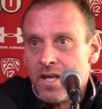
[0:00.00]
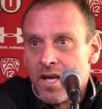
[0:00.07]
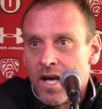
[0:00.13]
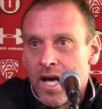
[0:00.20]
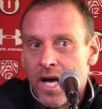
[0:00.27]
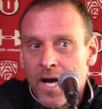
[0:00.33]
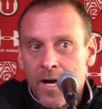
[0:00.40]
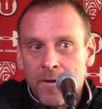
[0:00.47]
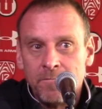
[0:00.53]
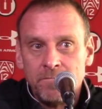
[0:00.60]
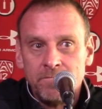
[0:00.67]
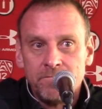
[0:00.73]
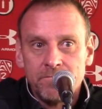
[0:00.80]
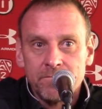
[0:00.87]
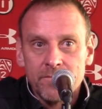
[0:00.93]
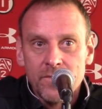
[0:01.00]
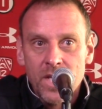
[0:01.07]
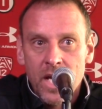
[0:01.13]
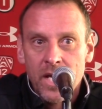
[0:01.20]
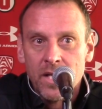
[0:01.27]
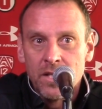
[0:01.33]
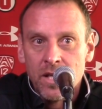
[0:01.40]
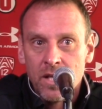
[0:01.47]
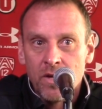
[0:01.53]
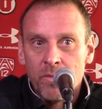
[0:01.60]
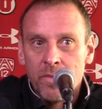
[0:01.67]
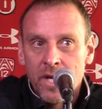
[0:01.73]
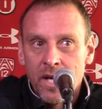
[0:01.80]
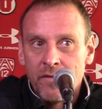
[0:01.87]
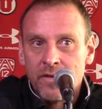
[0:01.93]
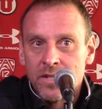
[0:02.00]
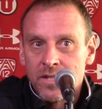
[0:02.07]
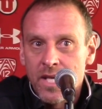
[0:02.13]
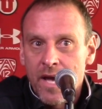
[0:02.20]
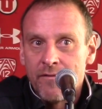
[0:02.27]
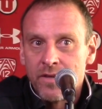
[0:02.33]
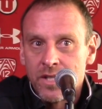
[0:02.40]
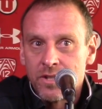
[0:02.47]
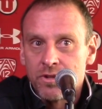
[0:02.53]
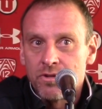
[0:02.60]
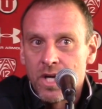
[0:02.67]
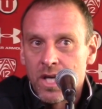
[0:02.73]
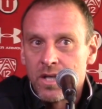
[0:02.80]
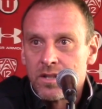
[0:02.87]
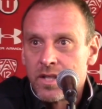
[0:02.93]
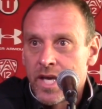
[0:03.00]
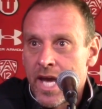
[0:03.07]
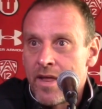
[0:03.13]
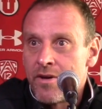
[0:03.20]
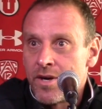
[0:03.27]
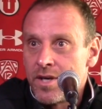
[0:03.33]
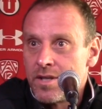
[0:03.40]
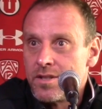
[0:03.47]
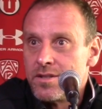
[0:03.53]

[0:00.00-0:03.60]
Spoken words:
and a little bit of it's having to struggle together.